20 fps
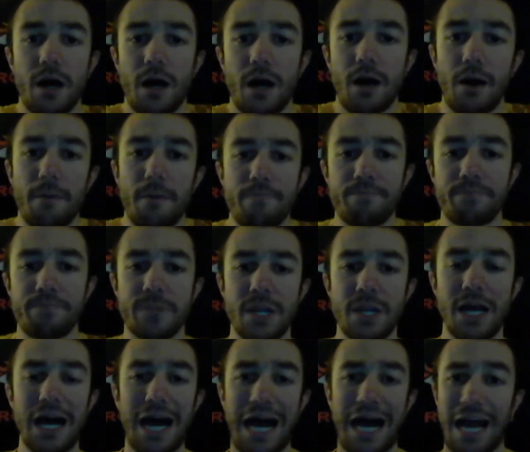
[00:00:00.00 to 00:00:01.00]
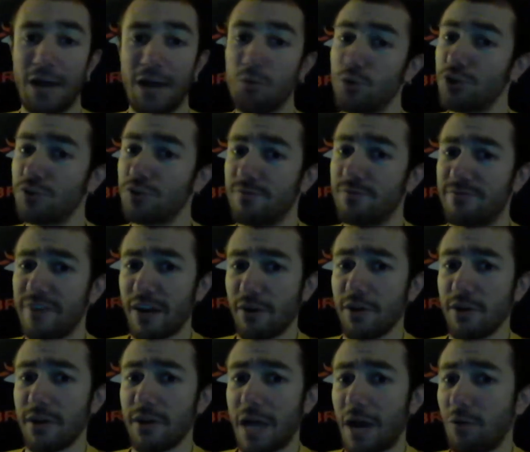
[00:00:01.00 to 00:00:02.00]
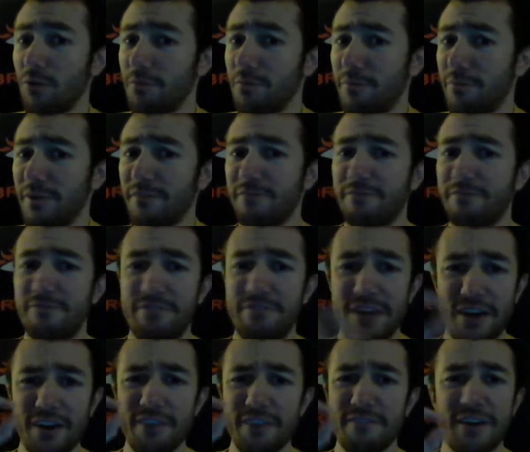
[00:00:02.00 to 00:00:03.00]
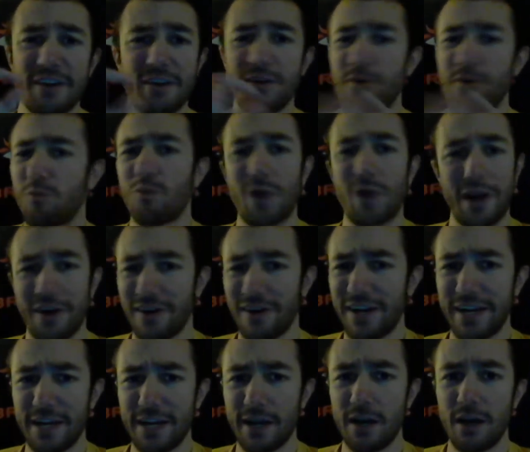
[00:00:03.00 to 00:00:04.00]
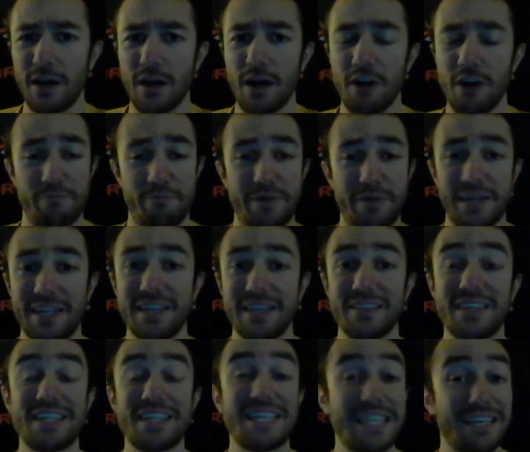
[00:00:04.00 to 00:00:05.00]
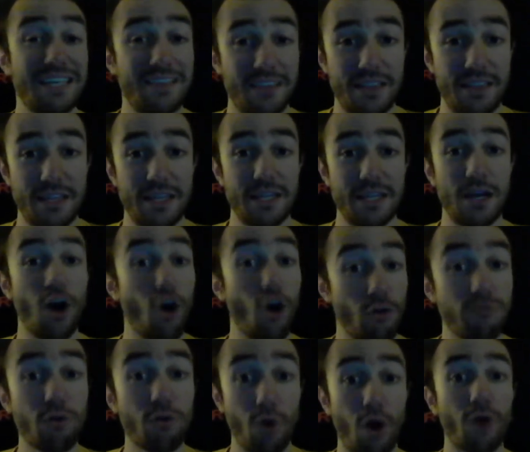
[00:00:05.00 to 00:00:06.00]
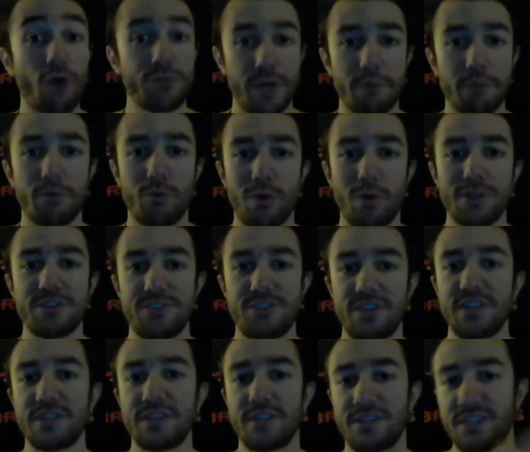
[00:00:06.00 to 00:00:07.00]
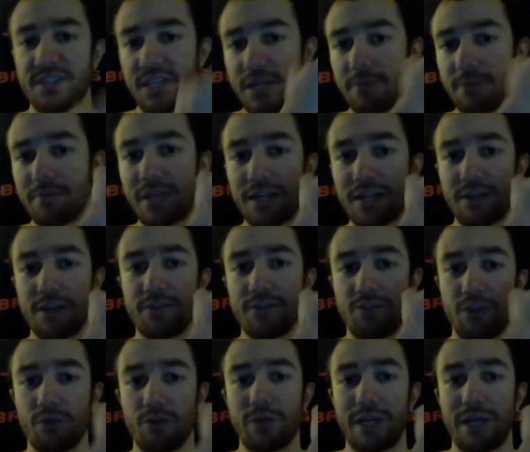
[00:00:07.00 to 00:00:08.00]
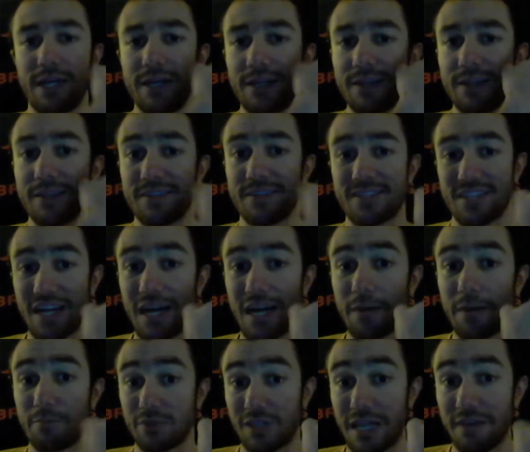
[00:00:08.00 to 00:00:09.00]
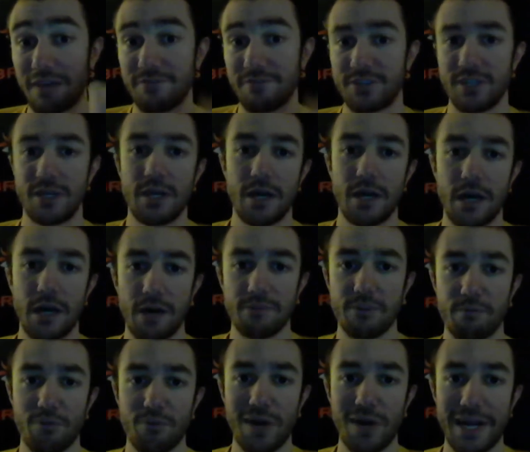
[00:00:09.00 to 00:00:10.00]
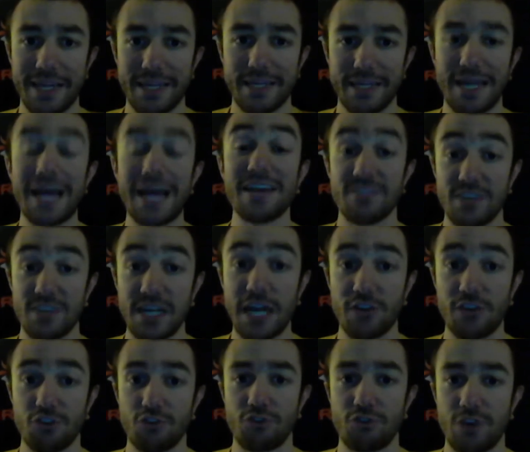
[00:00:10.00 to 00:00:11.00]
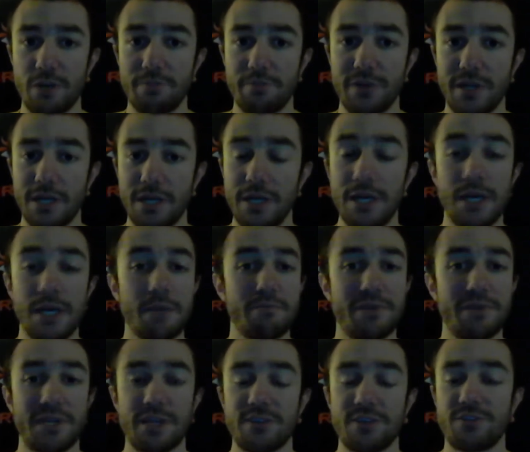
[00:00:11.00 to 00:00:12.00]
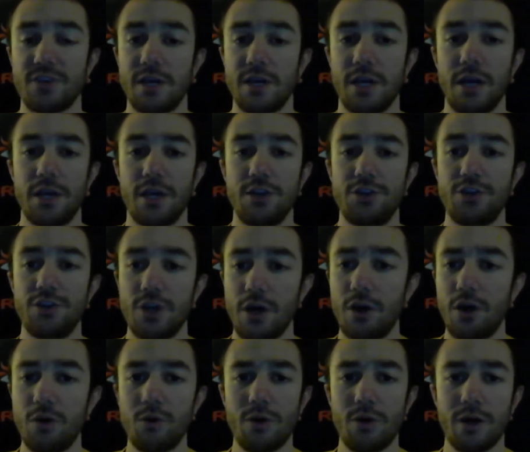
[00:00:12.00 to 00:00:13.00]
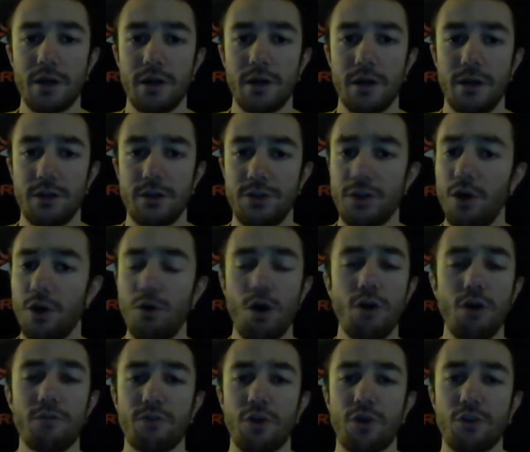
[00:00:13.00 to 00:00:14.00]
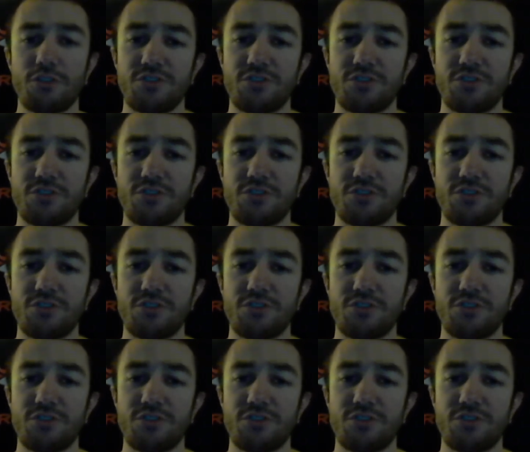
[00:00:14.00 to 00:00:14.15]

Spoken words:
I would be very, very wary of picking the overall number 1 seed, the team that is located in the top left of the bracket, as the national champion, because no overall